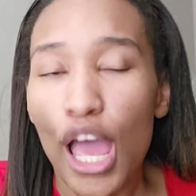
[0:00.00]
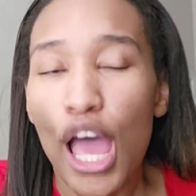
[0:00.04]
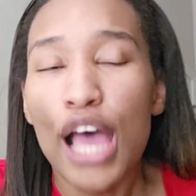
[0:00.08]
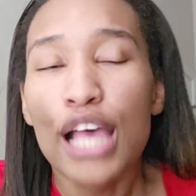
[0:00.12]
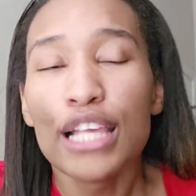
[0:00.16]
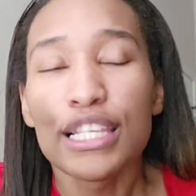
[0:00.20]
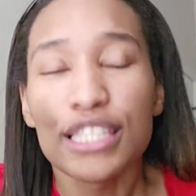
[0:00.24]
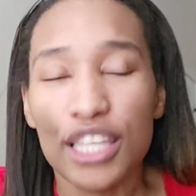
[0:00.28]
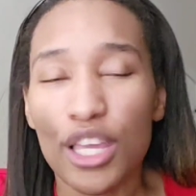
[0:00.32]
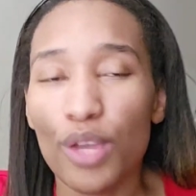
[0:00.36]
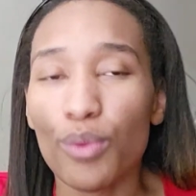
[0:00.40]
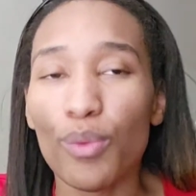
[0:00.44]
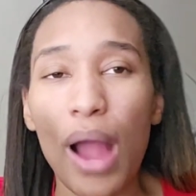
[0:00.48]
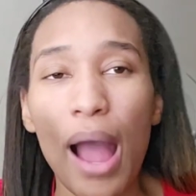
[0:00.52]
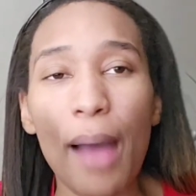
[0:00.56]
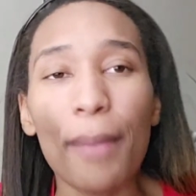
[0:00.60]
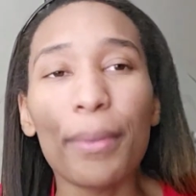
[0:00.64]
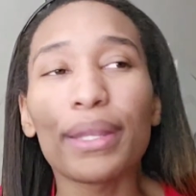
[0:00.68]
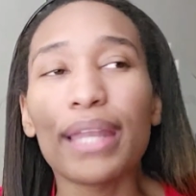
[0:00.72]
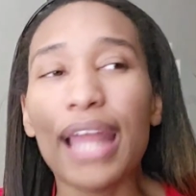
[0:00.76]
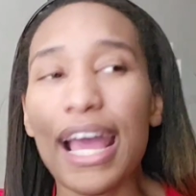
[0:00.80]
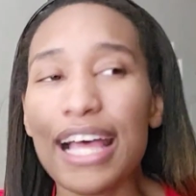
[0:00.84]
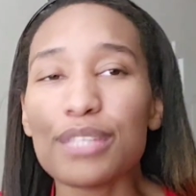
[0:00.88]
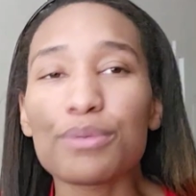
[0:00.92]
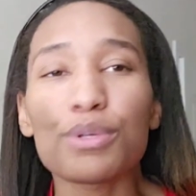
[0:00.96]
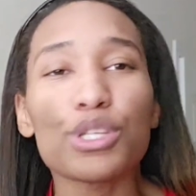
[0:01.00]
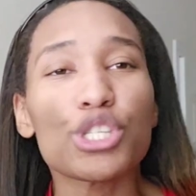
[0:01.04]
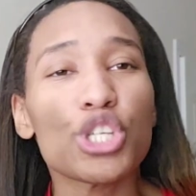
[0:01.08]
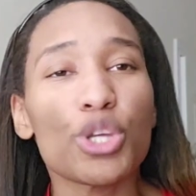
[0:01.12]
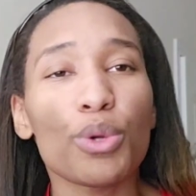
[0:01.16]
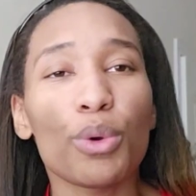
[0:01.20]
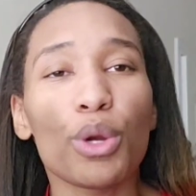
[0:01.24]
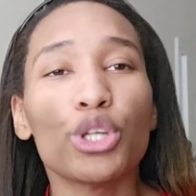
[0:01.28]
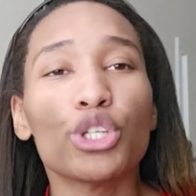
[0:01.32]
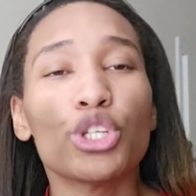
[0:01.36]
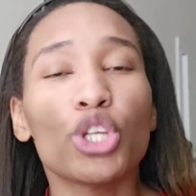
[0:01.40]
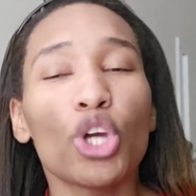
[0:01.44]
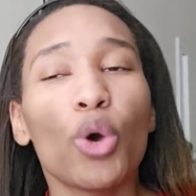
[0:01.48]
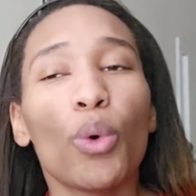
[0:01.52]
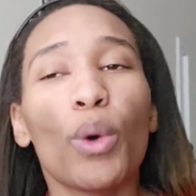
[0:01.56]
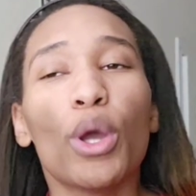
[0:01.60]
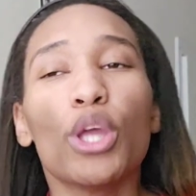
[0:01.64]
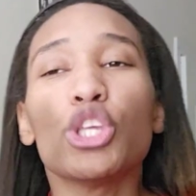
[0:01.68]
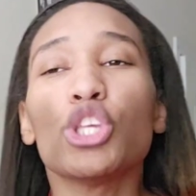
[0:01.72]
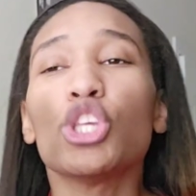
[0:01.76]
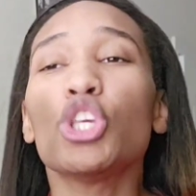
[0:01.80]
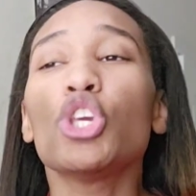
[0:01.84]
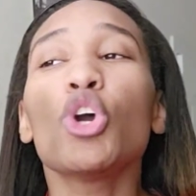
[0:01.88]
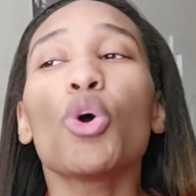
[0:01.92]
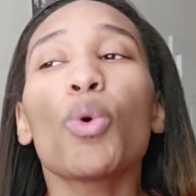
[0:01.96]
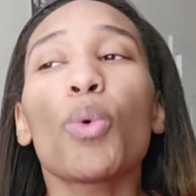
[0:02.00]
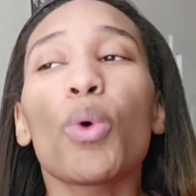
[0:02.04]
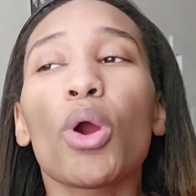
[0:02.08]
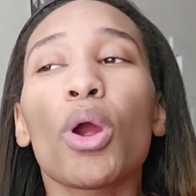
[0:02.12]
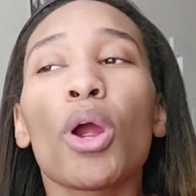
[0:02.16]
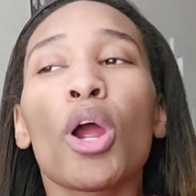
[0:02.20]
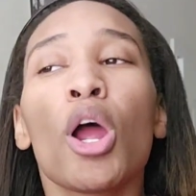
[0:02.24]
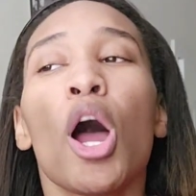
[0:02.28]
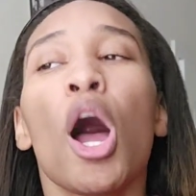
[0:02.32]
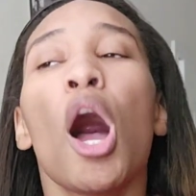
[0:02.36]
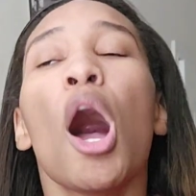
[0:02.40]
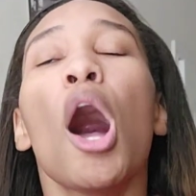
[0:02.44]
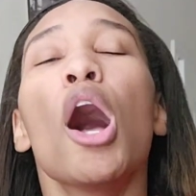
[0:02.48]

See, Robyn, that's what you were doing. You were